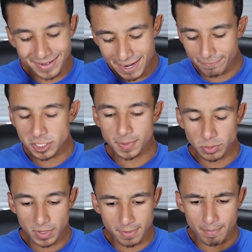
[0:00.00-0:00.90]
a difference
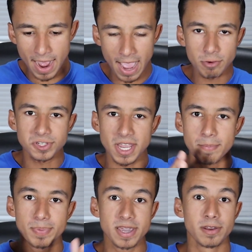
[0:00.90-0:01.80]
between Miles
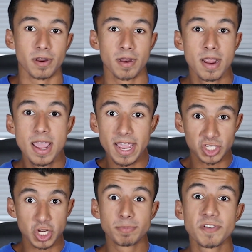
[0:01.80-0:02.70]
and Peter
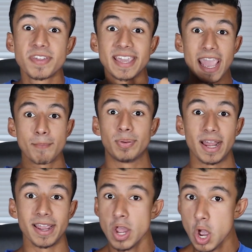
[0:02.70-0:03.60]
in terms of the
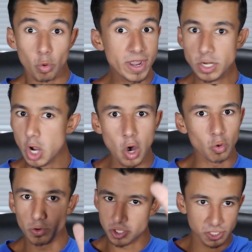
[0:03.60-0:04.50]
gameplay. We
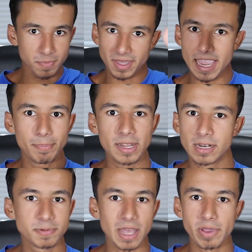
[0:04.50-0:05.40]
know, just from the gameplay
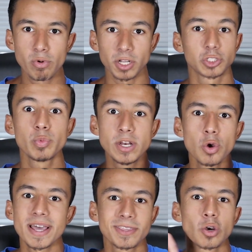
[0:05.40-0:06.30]
clips that we watched, we
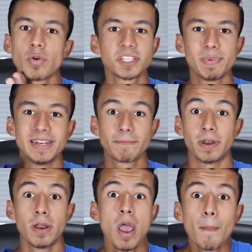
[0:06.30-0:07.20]
know that they're going to be
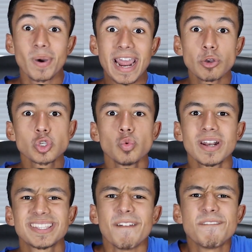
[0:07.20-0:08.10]
different, but I also
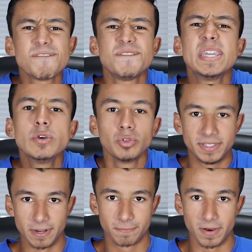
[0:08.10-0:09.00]
want it to feel
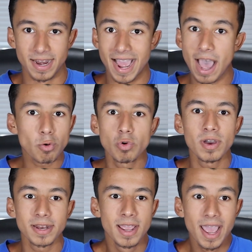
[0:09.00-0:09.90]
different. I don't
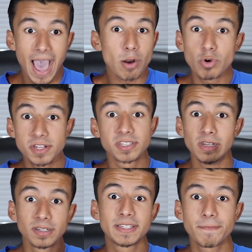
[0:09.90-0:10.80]
want I don't want it to
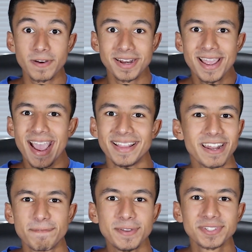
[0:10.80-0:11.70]
look different and
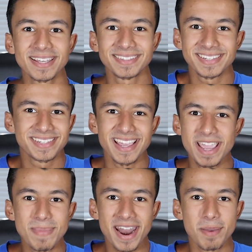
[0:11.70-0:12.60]
then it feels like the
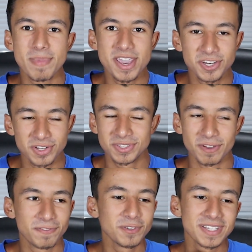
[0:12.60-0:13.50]
same animations,
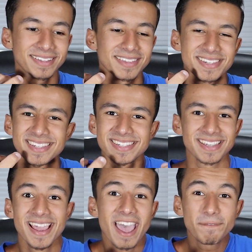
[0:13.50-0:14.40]
it feels like
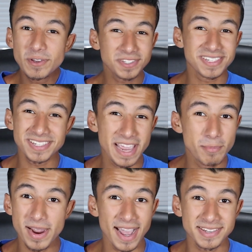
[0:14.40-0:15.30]
this it feels the
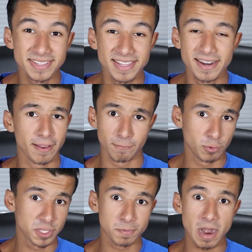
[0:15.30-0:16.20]
same way as it did
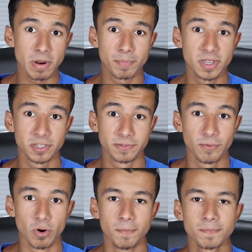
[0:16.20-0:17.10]
with Spider-Man
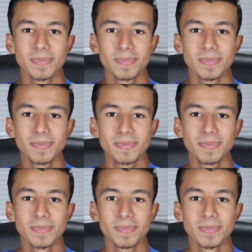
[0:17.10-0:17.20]
PS4.